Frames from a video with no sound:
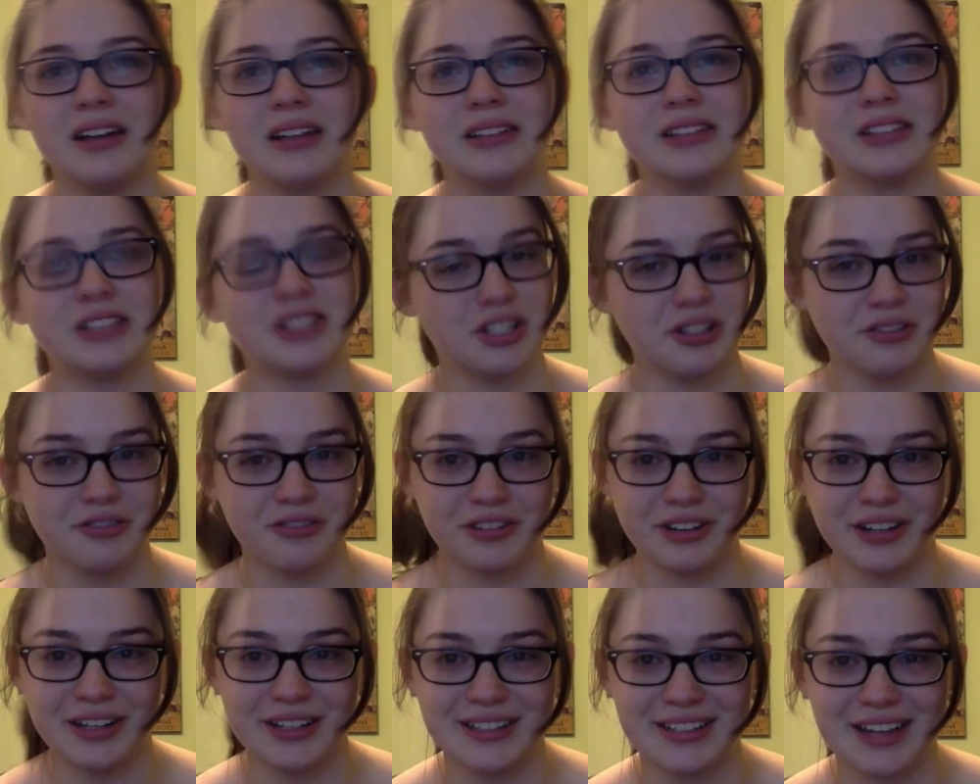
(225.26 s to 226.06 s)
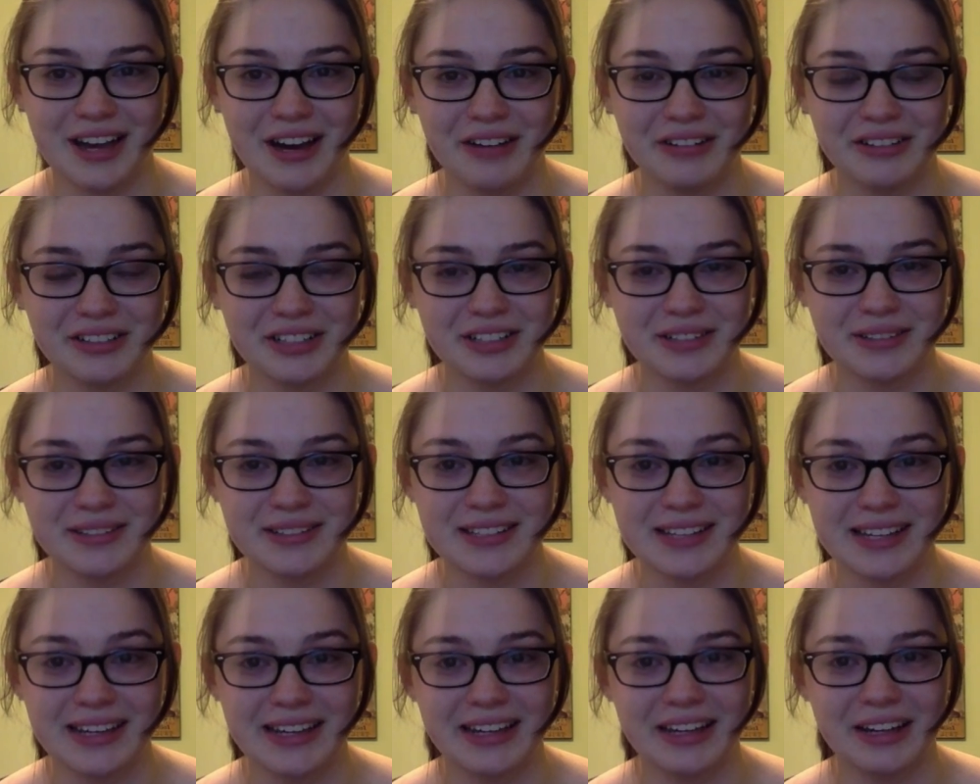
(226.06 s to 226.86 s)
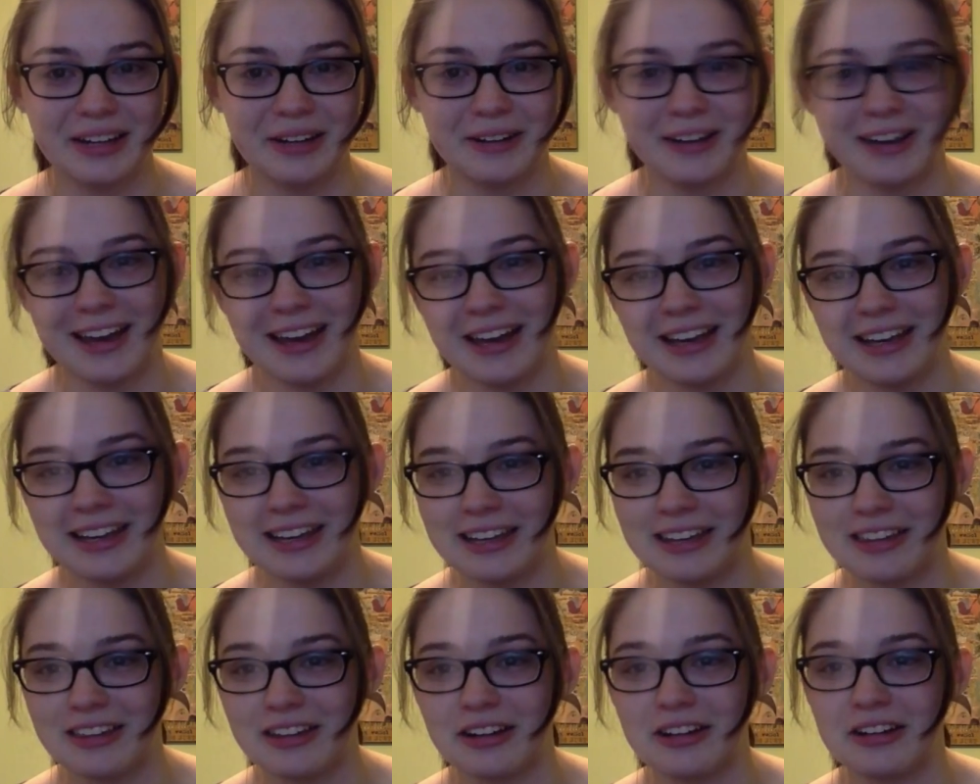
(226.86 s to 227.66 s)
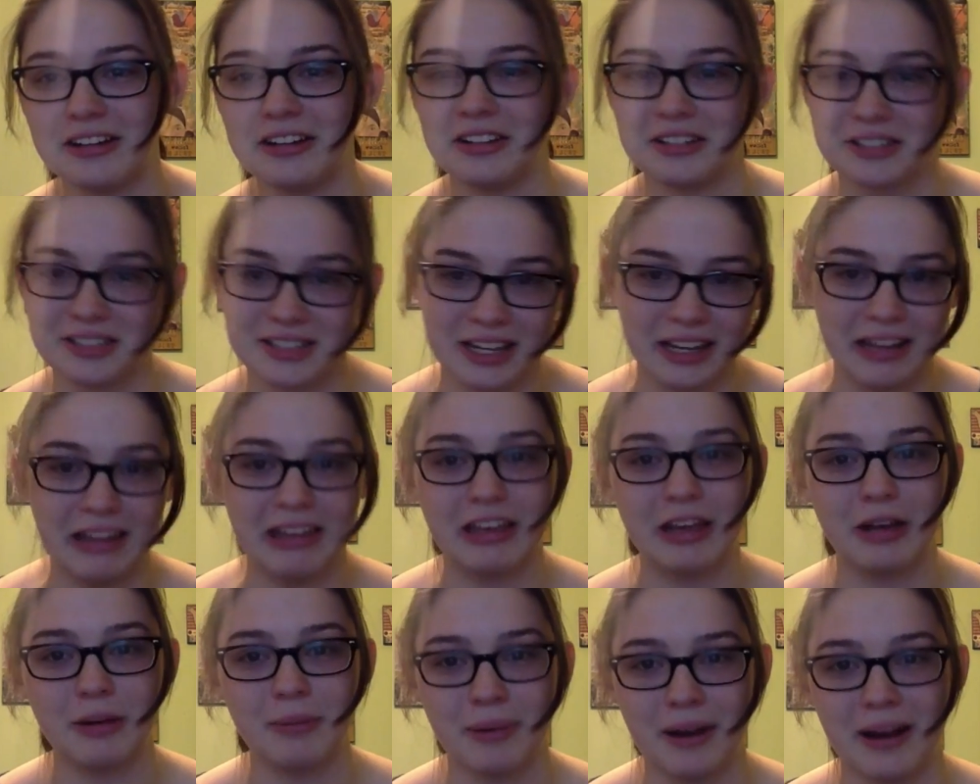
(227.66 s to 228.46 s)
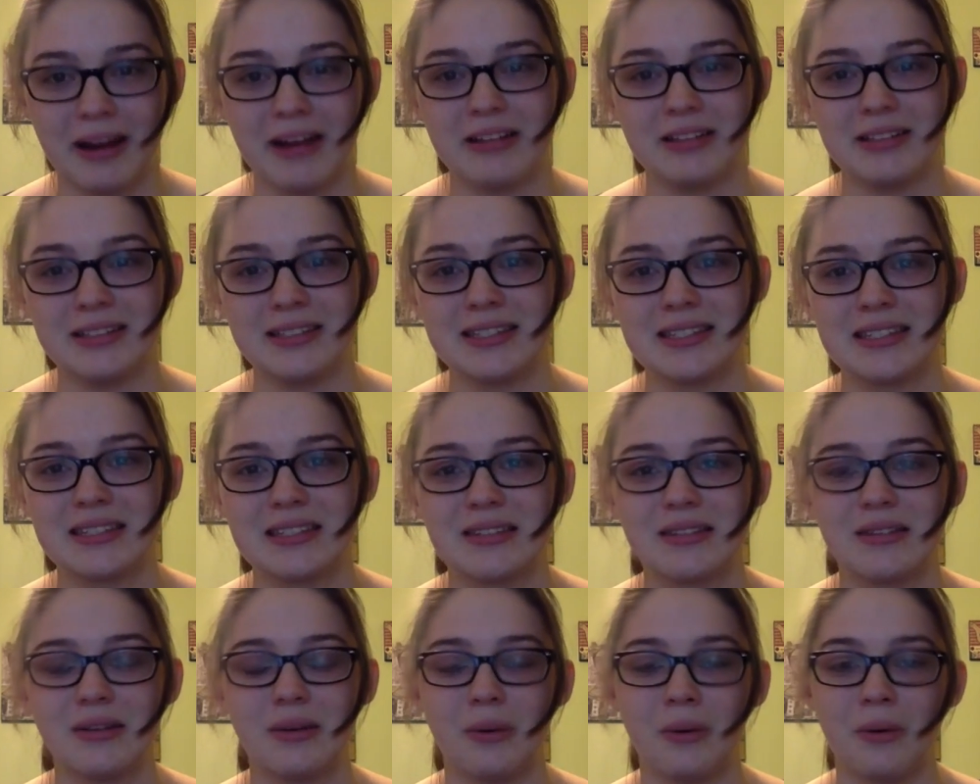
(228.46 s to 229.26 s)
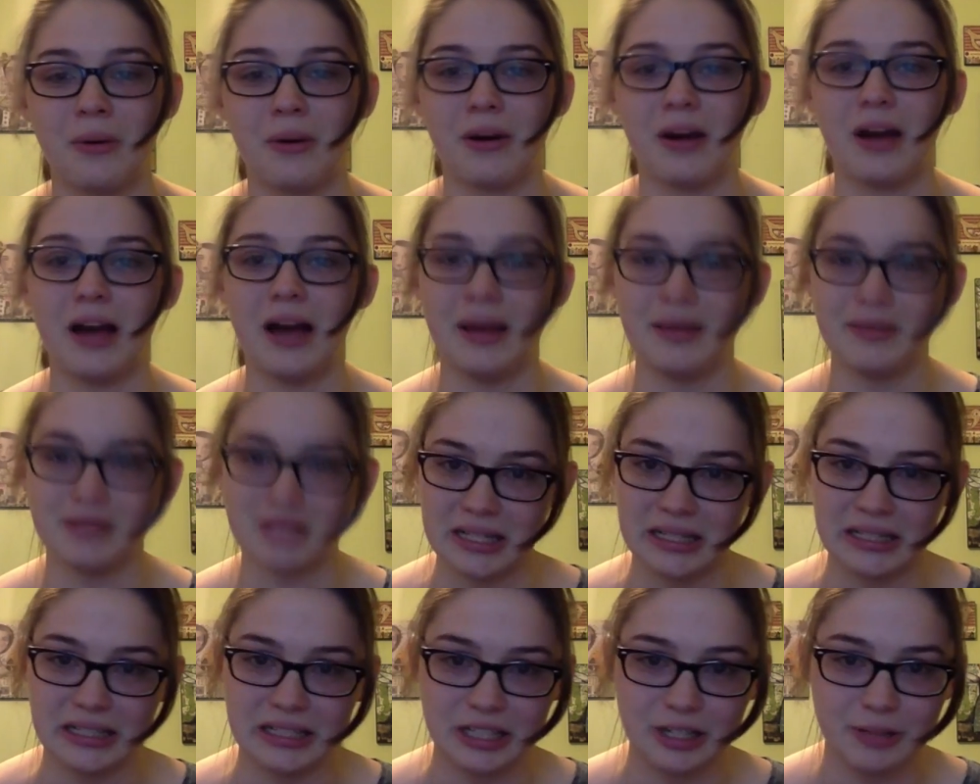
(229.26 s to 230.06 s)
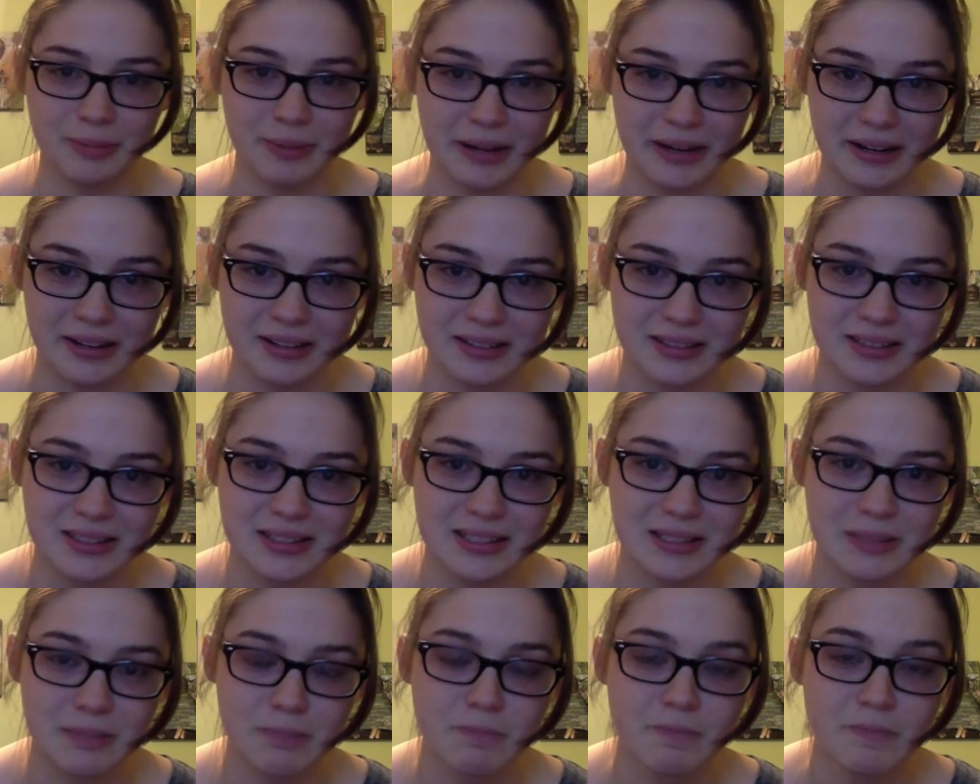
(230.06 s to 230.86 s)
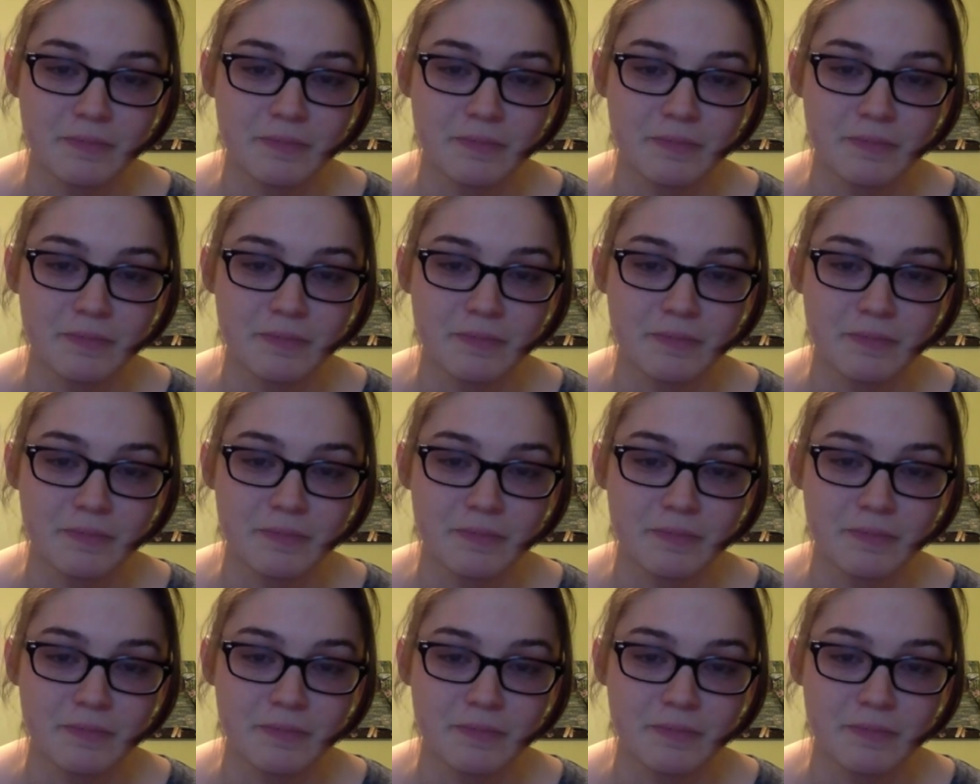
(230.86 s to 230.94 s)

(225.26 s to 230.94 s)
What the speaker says: she freaked out. She was like, okay, either you're telling your parents or I'm telling your parents.